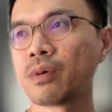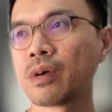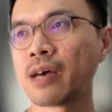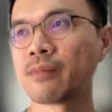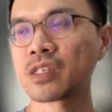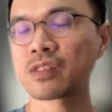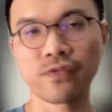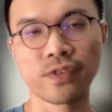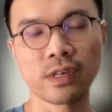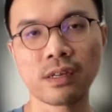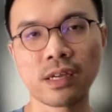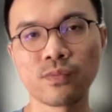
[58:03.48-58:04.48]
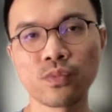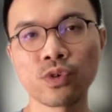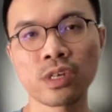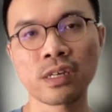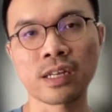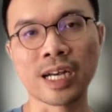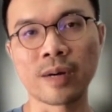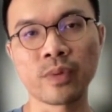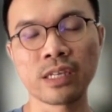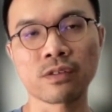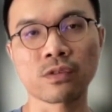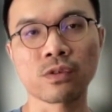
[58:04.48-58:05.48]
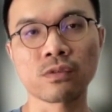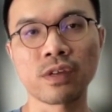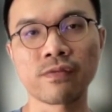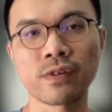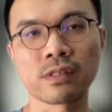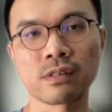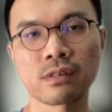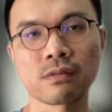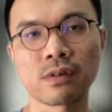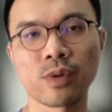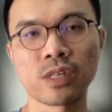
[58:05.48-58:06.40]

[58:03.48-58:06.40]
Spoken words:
atmosphere and mood in the company is also different, right?